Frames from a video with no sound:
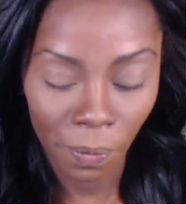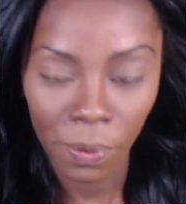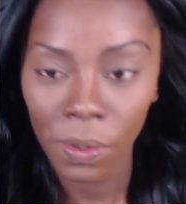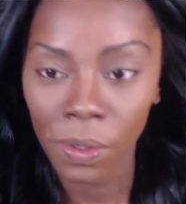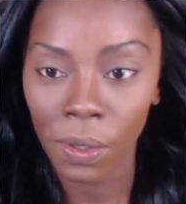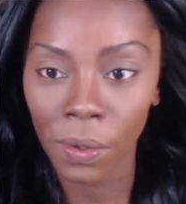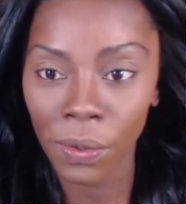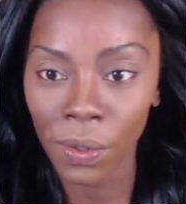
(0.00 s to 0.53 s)

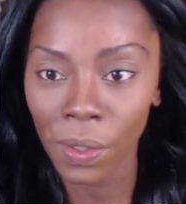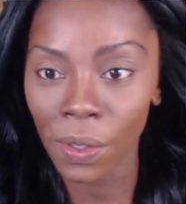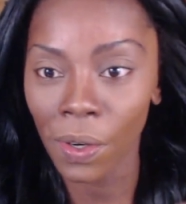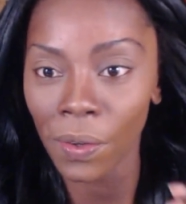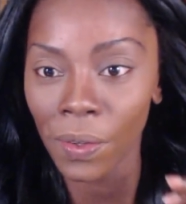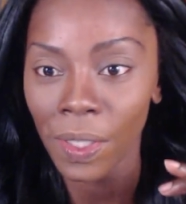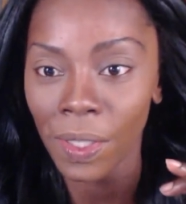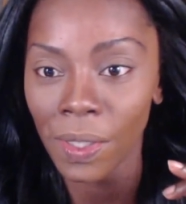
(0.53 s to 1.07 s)
So you can
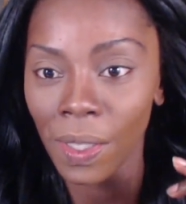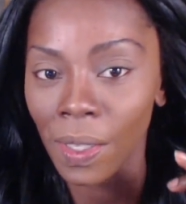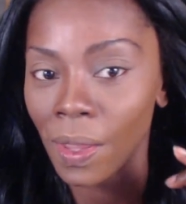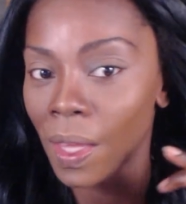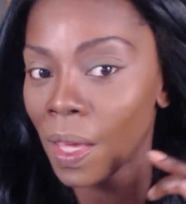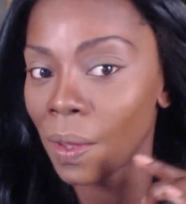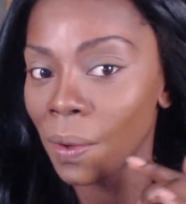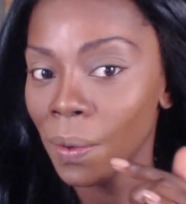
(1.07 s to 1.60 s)
already see
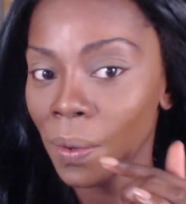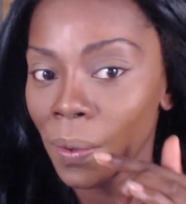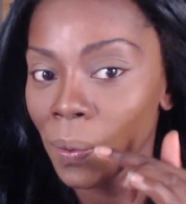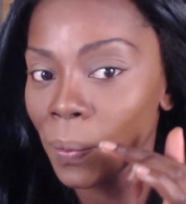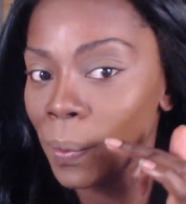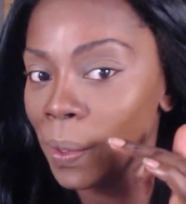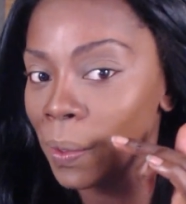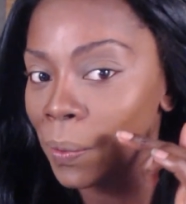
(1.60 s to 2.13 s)
that
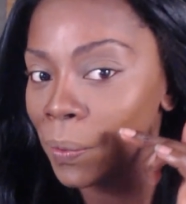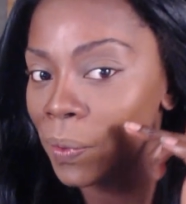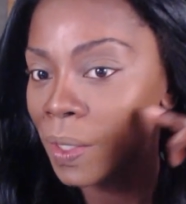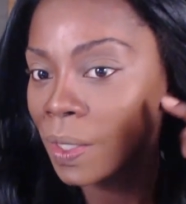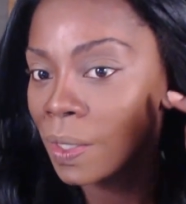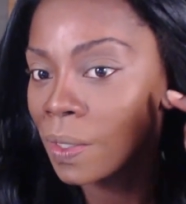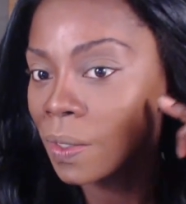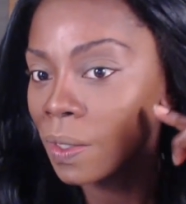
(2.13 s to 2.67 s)

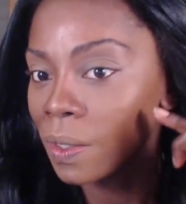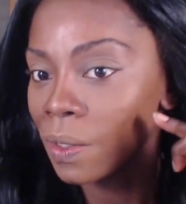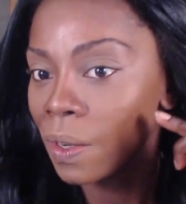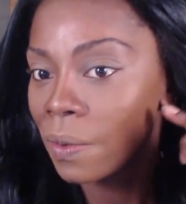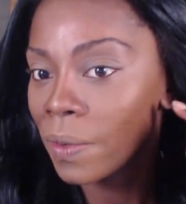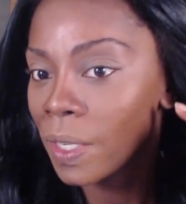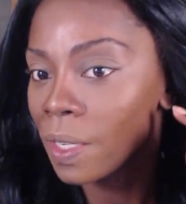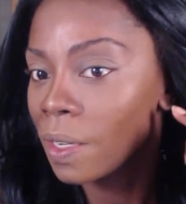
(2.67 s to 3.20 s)
it's
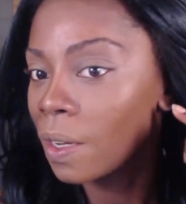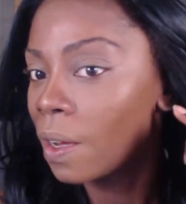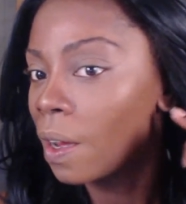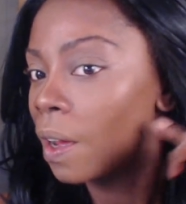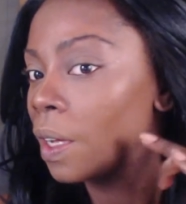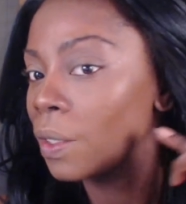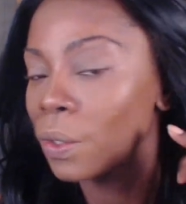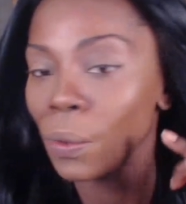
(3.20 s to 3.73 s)
already
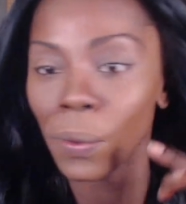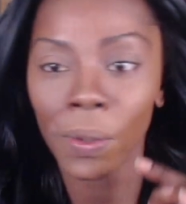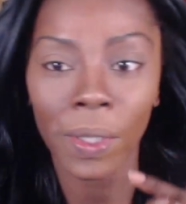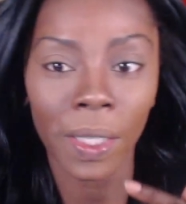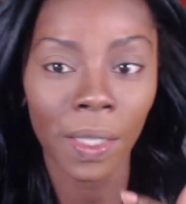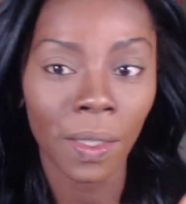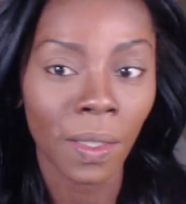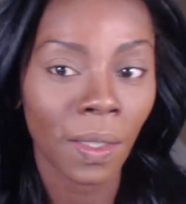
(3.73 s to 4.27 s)
contouring.
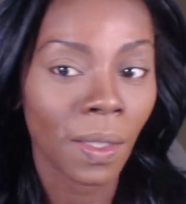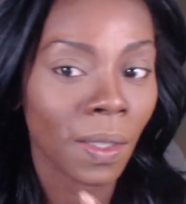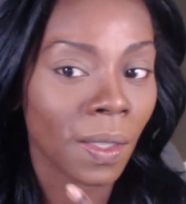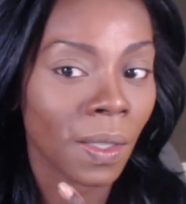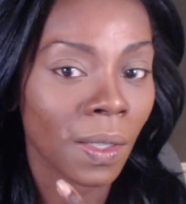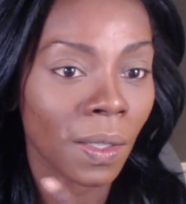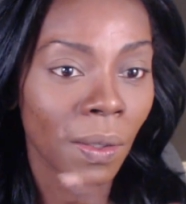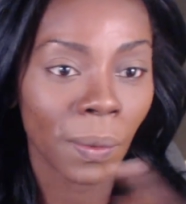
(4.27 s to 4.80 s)

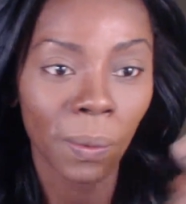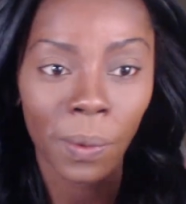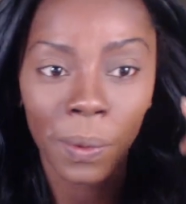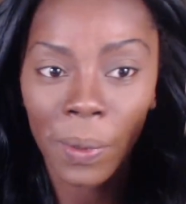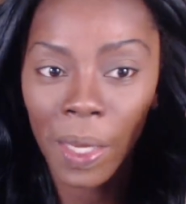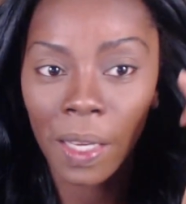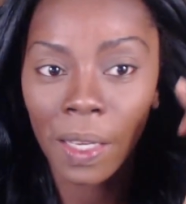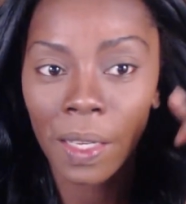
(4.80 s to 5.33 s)

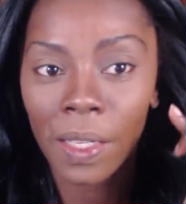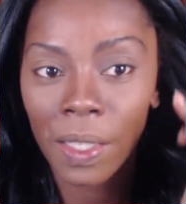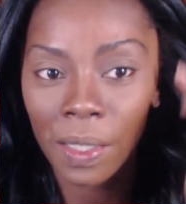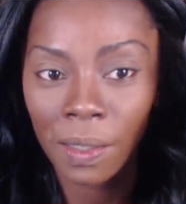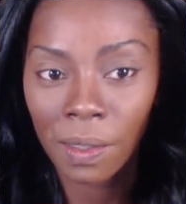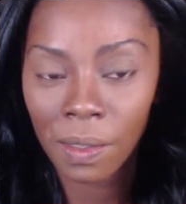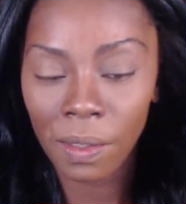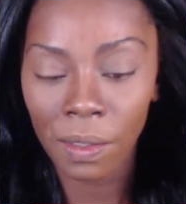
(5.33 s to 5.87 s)

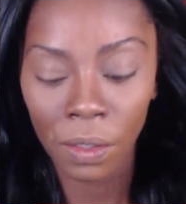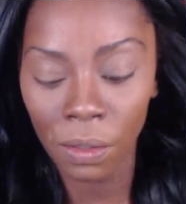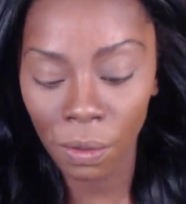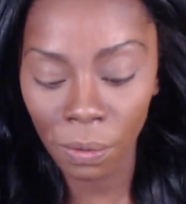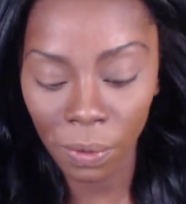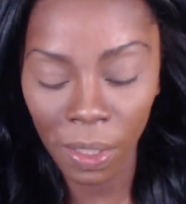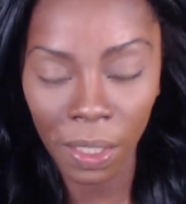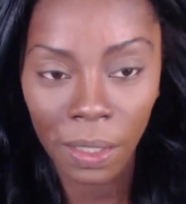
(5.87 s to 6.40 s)
Okay, you
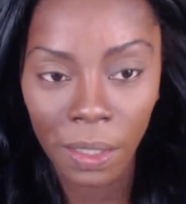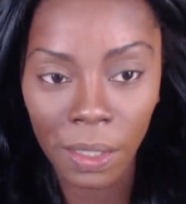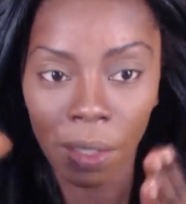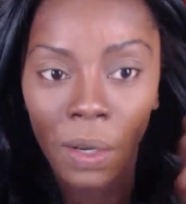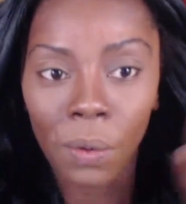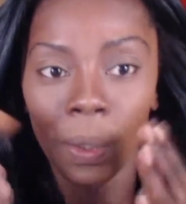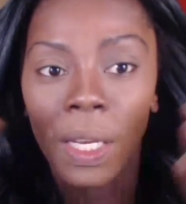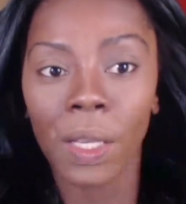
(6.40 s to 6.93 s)
don't need to
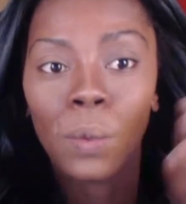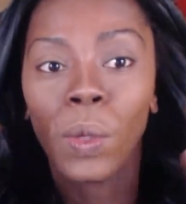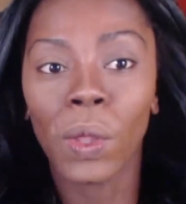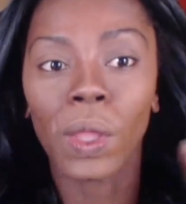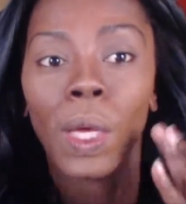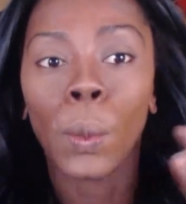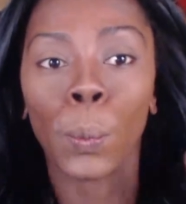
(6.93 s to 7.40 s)
go in with